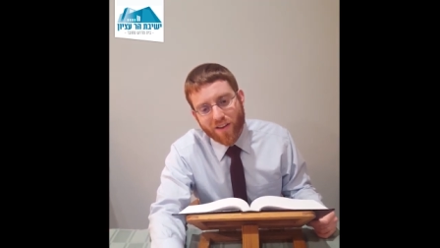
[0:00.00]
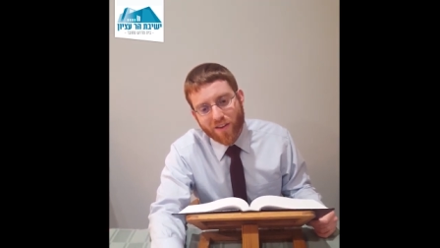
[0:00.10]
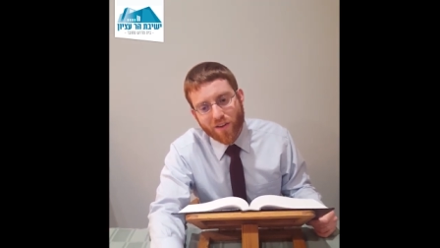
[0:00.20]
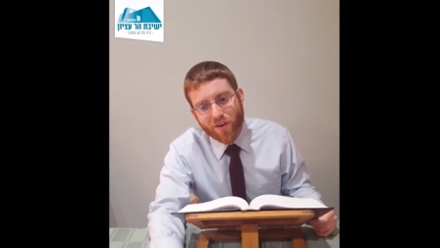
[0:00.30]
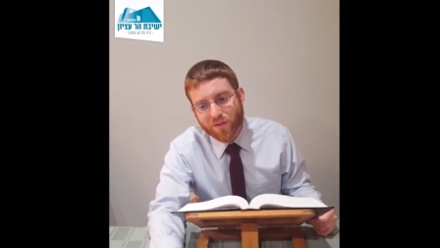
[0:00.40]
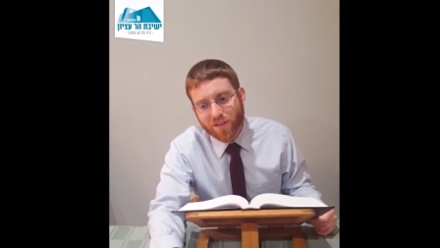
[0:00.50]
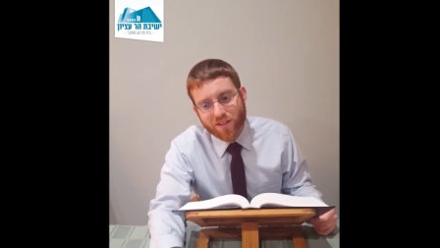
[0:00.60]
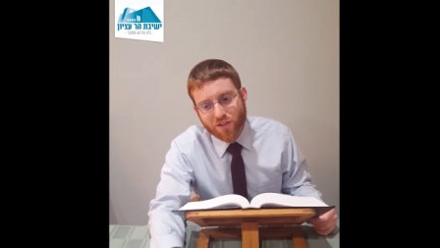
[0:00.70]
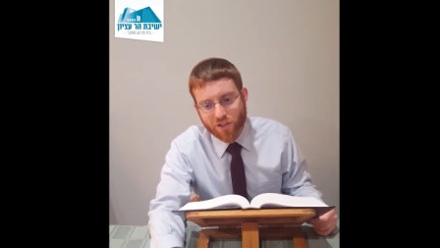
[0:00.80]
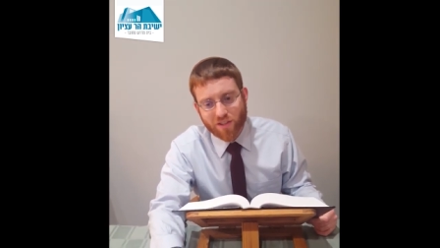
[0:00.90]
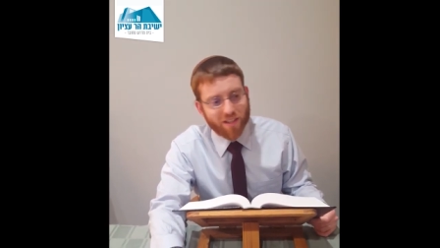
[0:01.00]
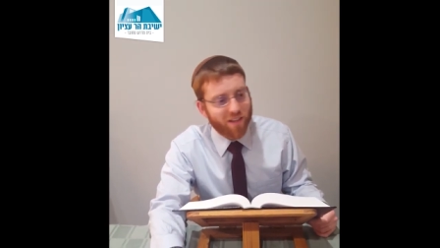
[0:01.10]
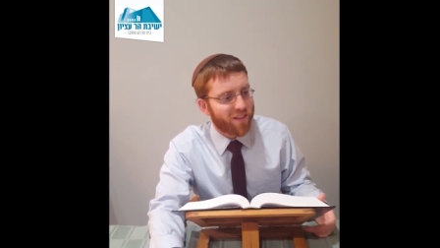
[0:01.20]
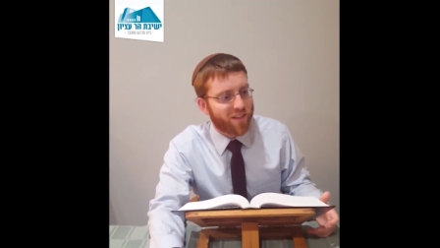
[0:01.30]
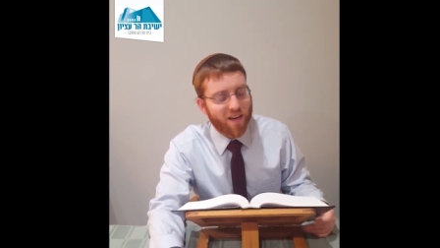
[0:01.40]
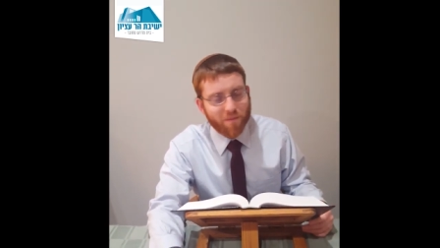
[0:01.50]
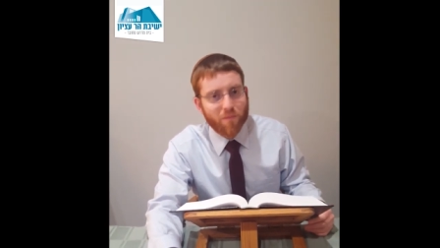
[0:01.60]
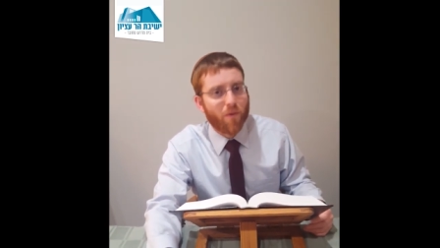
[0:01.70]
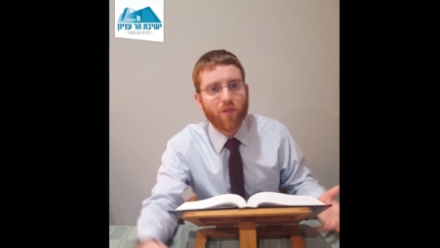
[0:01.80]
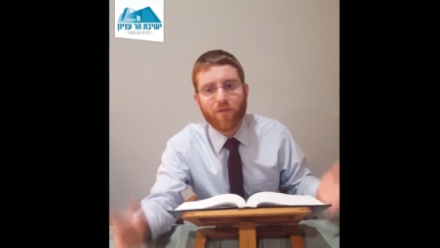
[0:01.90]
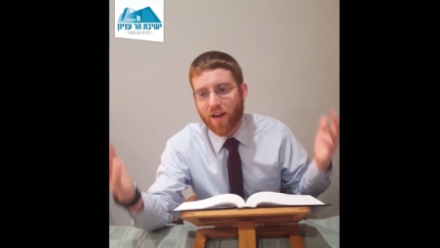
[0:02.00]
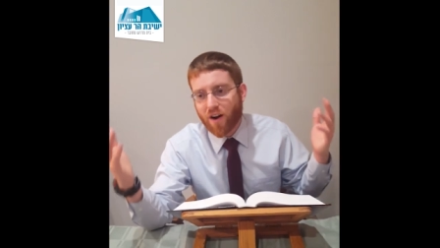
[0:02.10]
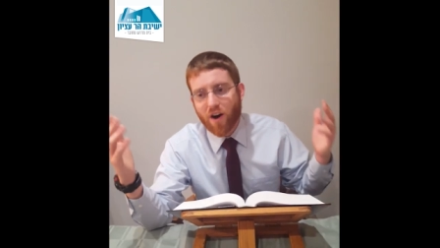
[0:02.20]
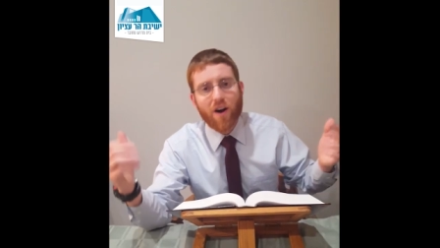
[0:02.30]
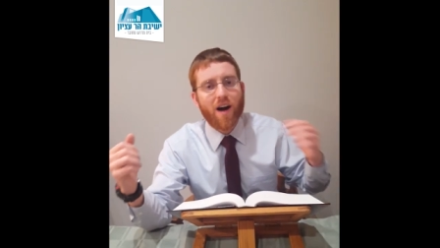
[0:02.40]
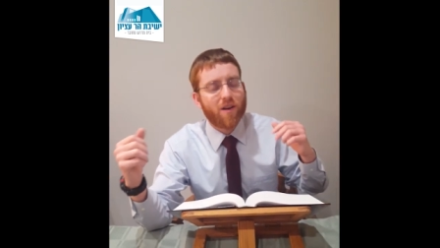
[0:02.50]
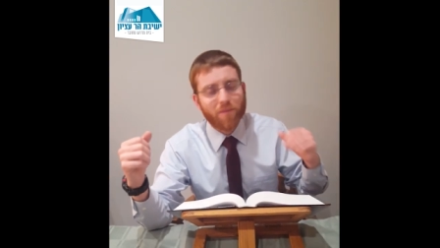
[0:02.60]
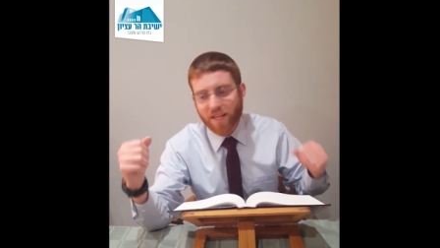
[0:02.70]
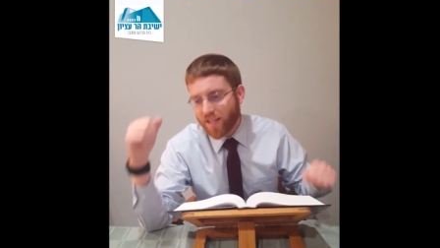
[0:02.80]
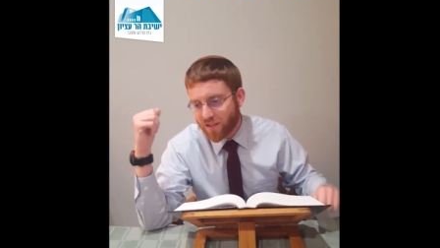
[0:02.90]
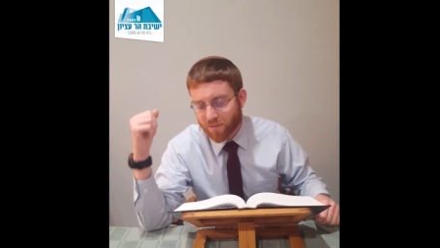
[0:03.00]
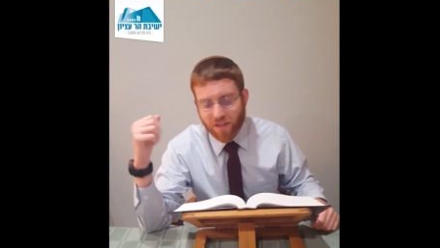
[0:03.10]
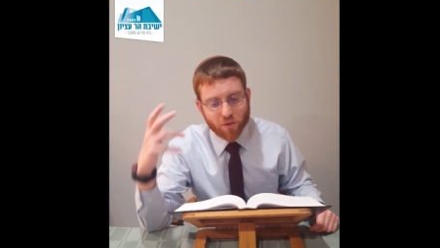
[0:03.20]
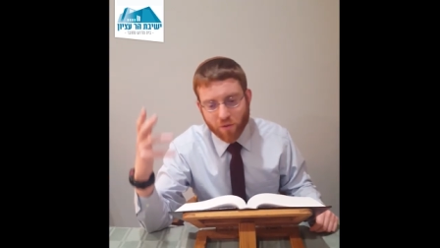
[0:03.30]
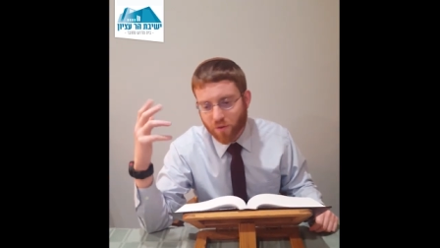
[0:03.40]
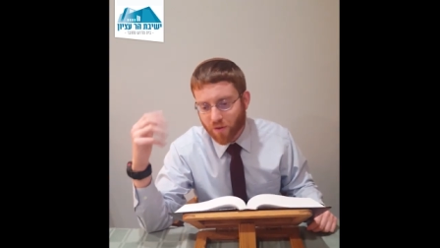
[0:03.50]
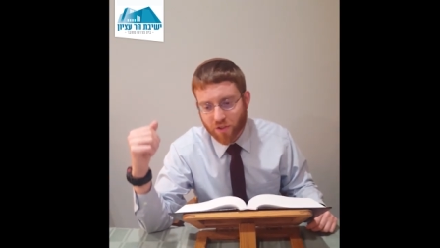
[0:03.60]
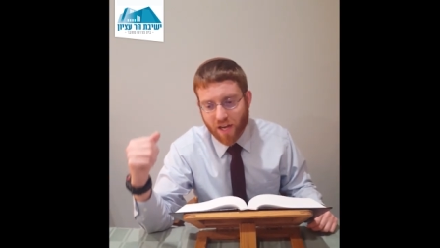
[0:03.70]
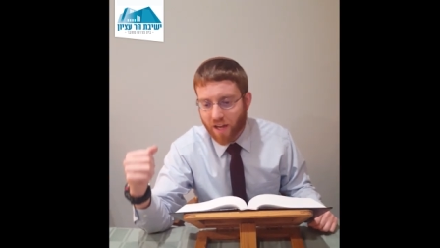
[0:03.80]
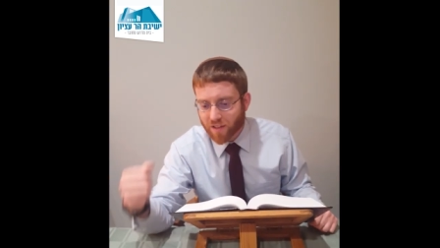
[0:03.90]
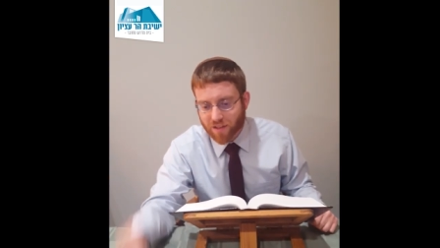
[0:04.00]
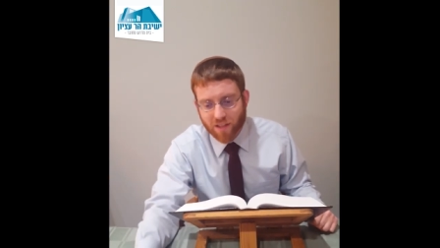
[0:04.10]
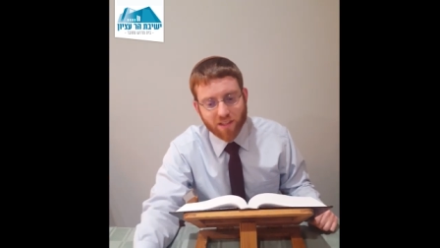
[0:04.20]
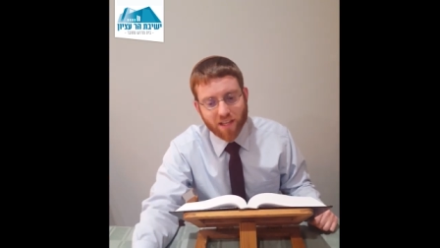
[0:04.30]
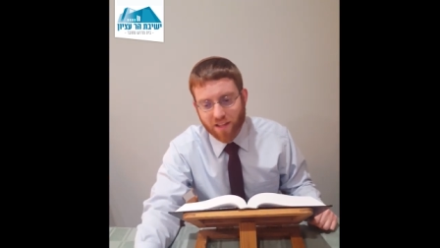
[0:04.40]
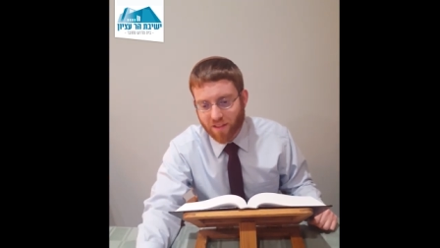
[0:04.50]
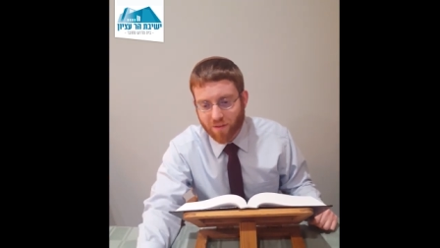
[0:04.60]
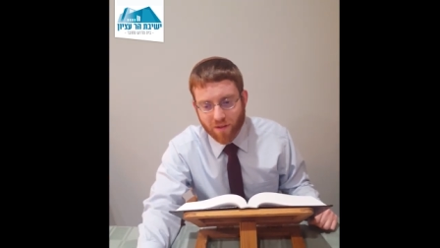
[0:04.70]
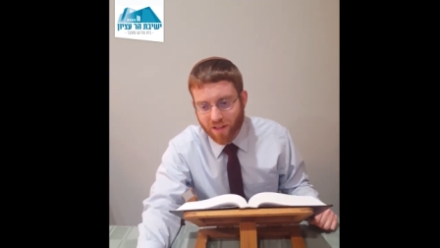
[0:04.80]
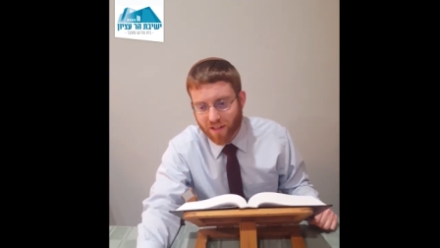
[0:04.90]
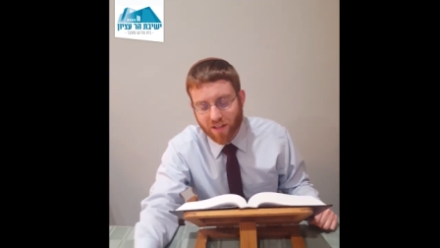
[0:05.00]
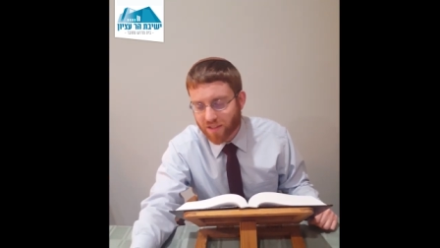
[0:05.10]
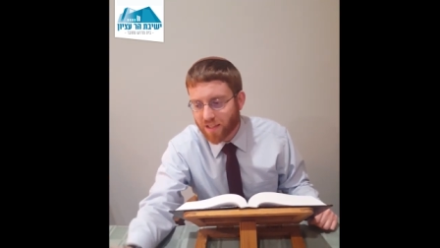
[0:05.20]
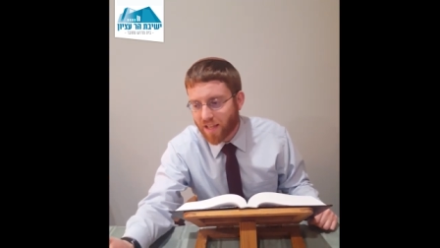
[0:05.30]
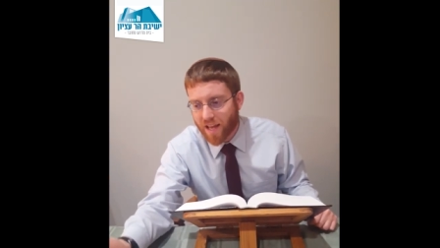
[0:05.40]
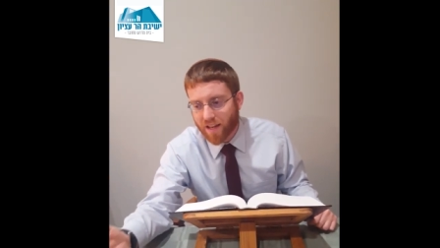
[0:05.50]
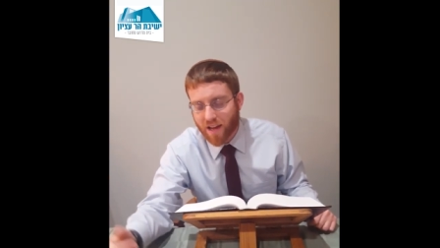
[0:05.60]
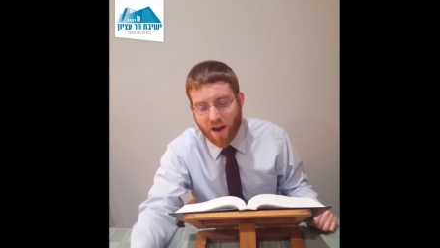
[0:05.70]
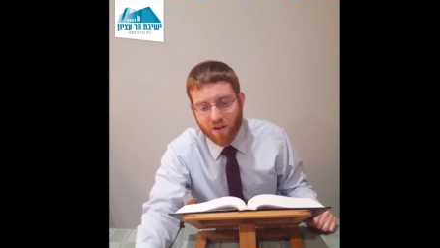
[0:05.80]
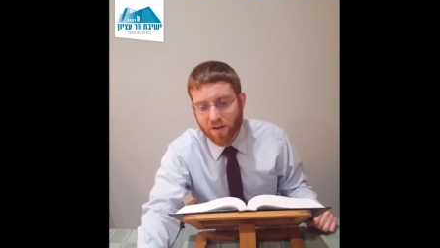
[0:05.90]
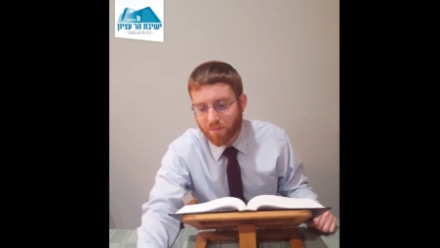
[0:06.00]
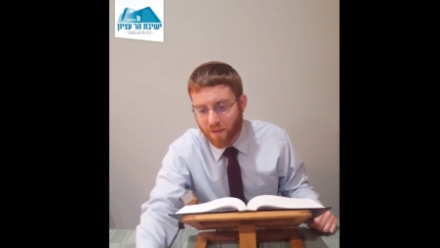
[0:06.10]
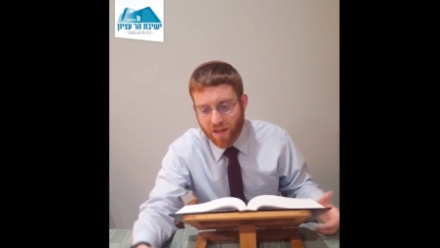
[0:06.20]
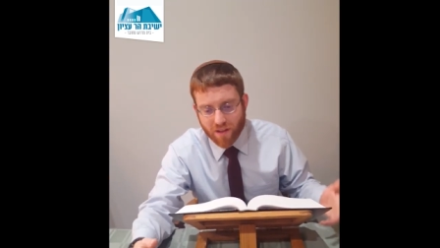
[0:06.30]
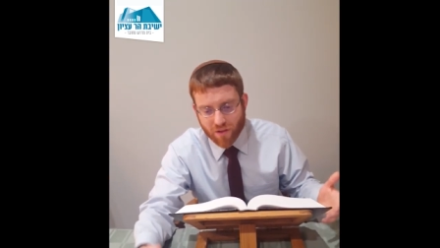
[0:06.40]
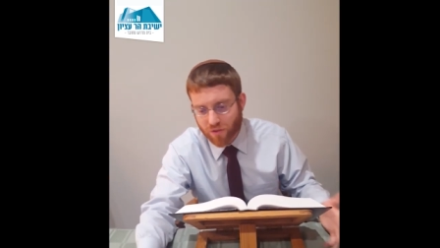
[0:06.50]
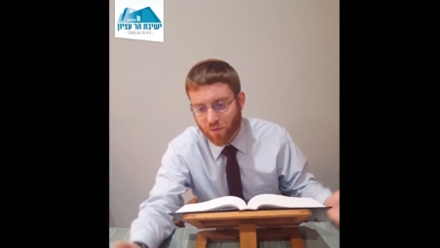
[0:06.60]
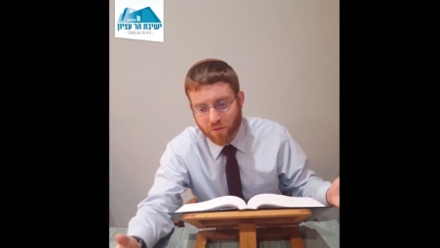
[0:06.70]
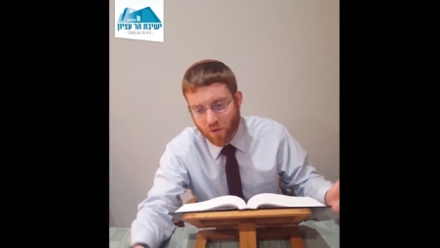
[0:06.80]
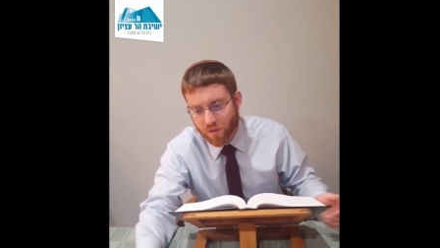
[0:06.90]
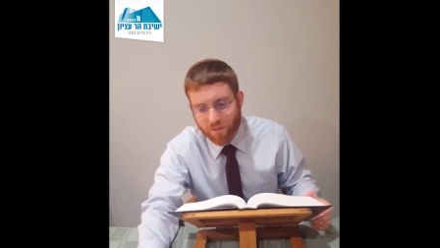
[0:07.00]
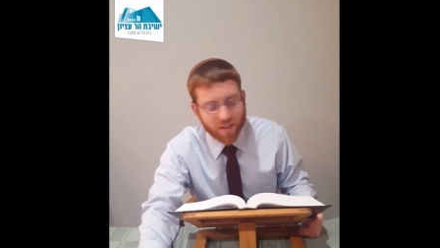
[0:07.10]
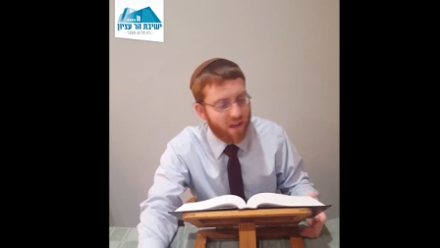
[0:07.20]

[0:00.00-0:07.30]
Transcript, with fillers: you don't just sit on the side and bemoan the fact, oh, how come my kids, my two-year-old child doesn't get the doesn't get it? How come my, his room is always a mess?